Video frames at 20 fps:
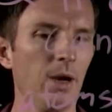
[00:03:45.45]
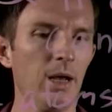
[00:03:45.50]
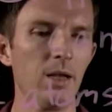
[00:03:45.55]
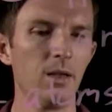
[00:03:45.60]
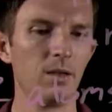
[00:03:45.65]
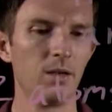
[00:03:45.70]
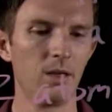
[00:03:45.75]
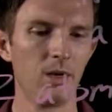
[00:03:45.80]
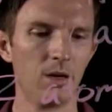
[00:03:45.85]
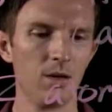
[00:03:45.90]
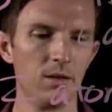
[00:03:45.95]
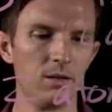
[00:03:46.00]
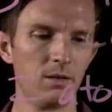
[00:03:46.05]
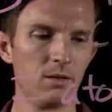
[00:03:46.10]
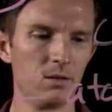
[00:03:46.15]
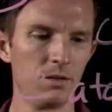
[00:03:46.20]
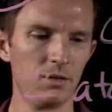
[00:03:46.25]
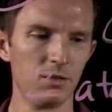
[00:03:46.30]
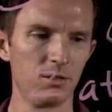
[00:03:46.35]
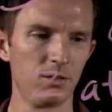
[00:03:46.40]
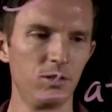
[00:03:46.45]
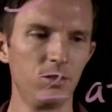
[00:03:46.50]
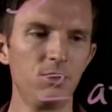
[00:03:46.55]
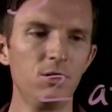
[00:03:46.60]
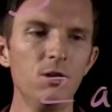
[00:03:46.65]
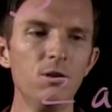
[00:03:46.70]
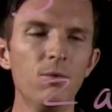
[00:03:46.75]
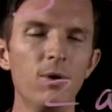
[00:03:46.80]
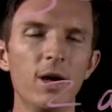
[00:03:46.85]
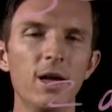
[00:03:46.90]
Right here, there's
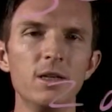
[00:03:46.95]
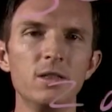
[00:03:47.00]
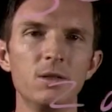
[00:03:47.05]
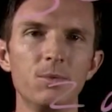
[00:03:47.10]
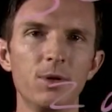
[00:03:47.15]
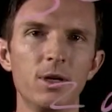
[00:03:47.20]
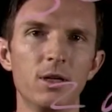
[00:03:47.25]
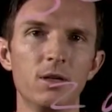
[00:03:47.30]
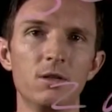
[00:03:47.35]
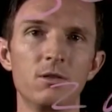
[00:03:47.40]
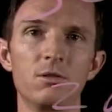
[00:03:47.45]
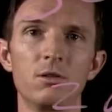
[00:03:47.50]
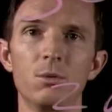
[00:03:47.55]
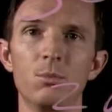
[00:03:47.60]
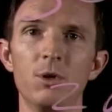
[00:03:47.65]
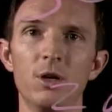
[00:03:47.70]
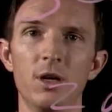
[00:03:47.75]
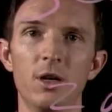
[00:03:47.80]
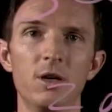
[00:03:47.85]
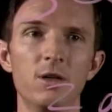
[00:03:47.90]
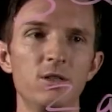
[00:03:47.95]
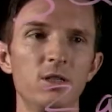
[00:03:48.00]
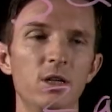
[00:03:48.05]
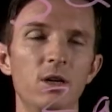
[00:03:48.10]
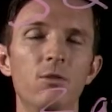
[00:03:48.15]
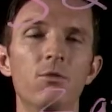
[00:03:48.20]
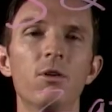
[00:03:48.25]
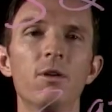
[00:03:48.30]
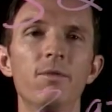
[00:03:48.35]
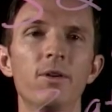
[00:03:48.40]
only two ways that we can distribute
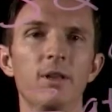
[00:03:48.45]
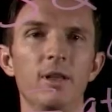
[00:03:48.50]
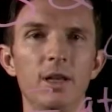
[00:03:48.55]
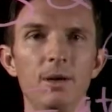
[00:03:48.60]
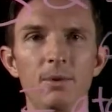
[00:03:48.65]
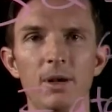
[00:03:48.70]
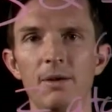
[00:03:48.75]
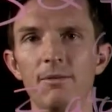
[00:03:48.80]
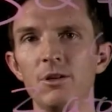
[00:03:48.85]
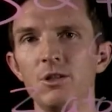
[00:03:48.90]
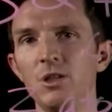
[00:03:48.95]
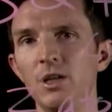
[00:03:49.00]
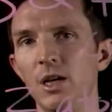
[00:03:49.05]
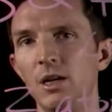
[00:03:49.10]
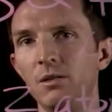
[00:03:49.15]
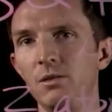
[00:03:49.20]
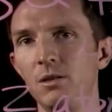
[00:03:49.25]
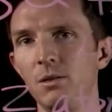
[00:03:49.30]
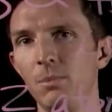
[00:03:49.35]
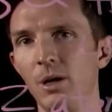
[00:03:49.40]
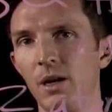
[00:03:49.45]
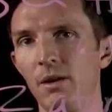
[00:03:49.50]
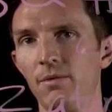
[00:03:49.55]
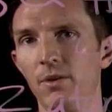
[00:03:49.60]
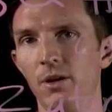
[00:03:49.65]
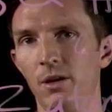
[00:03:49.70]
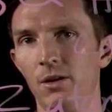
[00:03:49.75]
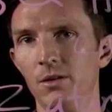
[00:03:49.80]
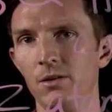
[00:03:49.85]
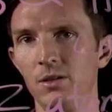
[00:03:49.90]
energy equivalently. We haven't changed the
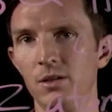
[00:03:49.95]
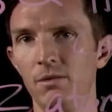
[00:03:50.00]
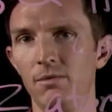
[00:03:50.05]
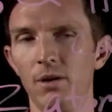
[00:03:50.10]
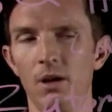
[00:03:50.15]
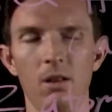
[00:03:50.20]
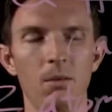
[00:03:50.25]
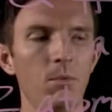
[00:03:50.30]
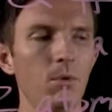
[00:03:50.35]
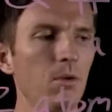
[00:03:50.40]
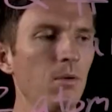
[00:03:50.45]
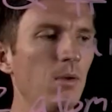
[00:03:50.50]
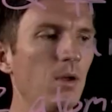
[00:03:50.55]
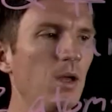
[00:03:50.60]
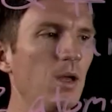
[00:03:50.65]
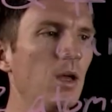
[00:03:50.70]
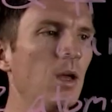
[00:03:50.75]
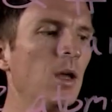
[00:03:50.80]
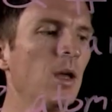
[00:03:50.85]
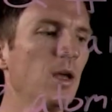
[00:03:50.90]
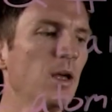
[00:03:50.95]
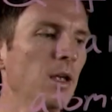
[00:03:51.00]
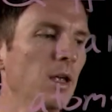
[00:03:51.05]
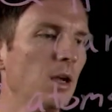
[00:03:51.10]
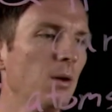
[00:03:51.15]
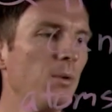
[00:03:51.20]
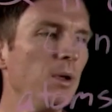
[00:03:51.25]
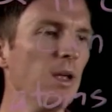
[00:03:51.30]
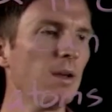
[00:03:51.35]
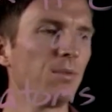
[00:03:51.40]
amount of energy available.
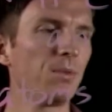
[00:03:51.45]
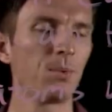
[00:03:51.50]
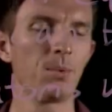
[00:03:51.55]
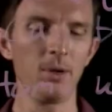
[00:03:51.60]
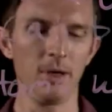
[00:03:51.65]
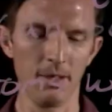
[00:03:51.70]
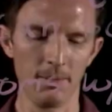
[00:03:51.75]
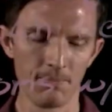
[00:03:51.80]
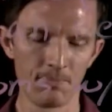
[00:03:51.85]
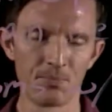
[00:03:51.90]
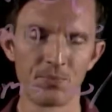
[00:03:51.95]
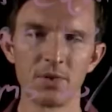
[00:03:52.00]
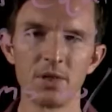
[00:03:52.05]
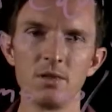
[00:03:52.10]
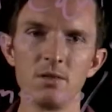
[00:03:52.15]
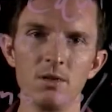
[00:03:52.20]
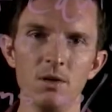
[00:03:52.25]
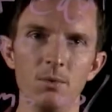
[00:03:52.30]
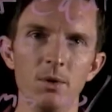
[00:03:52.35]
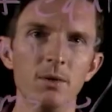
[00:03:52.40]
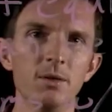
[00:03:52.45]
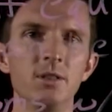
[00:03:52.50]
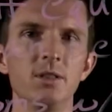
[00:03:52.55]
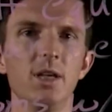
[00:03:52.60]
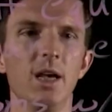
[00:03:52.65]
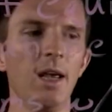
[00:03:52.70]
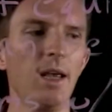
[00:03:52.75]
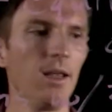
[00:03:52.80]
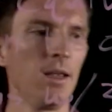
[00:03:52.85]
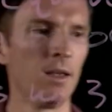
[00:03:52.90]
Here we have three. So we
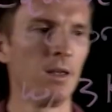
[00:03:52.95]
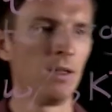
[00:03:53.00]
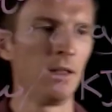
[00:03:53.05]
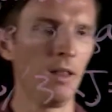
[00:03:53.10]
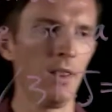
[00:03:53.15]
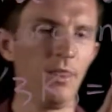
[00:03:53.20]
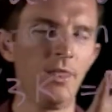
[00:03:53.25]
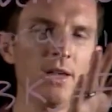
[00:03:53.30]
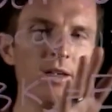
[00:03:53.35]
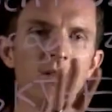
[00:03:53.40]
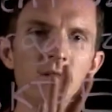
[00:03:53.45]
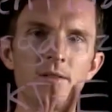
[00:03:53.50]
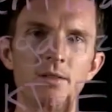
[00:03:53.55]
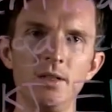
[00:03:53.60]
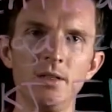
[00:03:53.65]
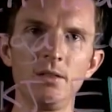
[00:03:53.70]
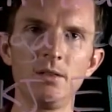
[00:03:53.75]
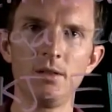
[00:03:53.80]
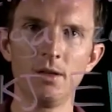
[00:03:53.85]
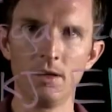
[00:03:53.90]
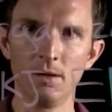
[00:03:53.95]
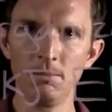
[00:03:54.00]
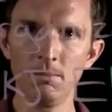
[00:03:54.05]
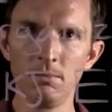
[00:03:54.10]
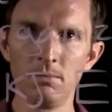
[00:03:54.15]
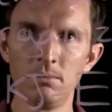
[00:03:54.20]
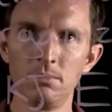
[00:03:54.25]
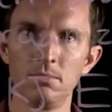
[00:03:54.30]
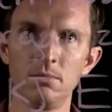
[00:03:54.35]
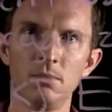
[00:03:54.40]
would say this
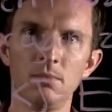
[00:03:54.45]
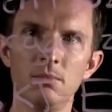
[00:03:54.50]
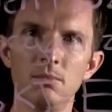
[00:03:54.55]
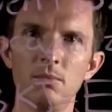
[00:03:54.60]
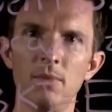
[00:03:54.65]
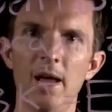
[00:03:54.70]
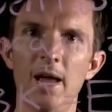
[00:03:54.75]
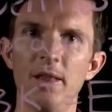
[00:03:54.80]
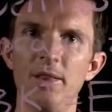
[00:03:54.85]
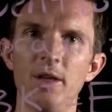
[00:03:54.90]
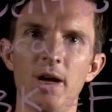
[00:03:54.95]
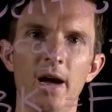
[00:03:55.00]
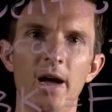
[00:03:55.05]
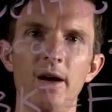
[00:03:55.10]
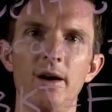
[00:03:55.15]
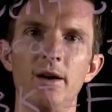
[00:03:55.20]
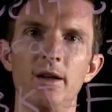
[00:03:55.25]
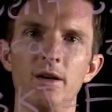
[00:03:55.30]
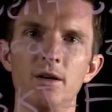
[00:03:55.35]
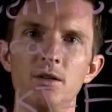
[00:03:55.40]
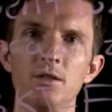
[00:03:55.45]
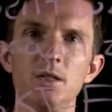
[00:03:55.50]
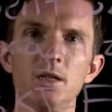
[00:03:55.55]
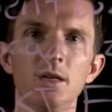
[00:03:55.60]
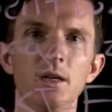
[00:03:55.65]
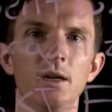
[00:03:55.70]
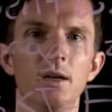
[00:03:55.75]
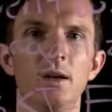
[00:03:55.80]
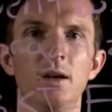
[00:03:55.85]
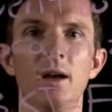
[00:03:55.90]
system at the higher
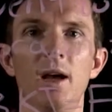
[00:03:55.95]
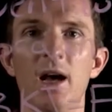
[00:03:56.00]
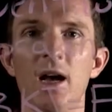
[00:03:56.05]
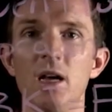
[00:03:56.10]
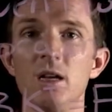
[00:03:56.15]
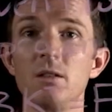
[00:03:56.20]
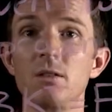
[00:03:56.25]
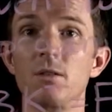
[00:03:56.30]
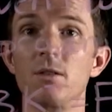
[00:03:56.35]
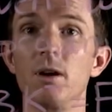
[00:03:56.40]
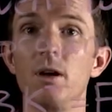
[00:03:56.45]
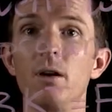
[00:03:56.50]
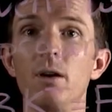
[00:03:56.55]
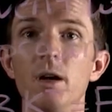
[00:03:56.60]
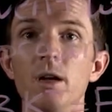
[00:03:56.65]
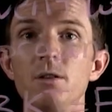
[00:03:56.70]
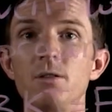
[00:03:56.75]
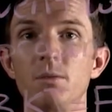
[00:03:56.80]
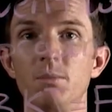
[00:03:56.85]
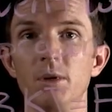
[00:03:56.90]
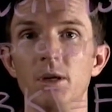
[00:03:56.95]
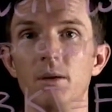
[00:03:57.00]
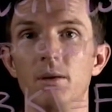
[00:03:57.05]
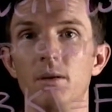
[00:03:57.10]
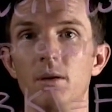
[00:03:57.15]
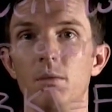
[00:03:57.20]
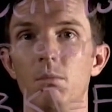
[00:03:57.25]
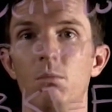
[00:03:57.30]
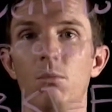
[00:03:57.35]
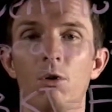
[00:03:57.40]
energy has greater
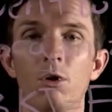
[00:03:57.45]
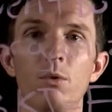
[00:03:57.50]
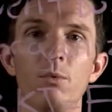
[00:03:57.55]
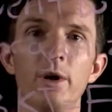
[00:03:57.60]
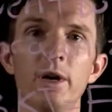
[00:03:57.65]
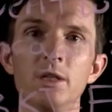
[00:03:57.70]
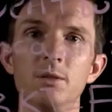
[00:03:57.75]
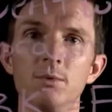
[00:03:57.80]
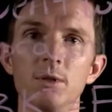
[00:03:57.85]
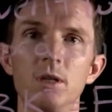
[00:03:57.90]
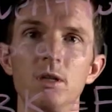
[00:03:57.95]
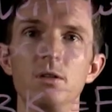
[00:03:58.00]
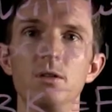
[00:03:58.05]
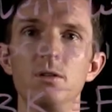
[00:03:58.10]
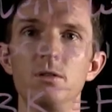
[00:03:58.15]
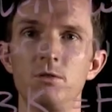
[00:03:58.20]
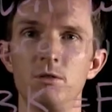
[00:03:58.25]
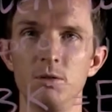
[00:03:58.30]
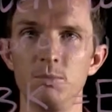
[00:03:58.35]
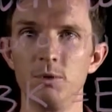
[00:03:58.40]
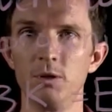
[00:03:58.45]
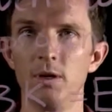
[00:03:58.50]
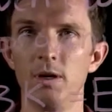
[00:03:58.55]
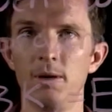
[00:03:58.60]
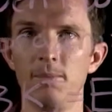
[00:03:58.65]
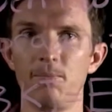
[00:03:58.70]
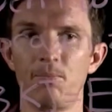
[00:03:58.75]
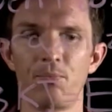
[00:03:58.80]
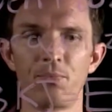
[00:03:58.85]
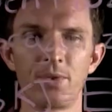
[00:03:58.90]
entropy, more ways we can
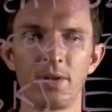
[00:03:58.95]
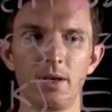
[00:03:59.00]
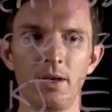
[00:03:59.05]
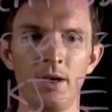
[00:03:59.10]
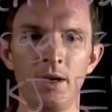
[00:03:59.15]
distribute it.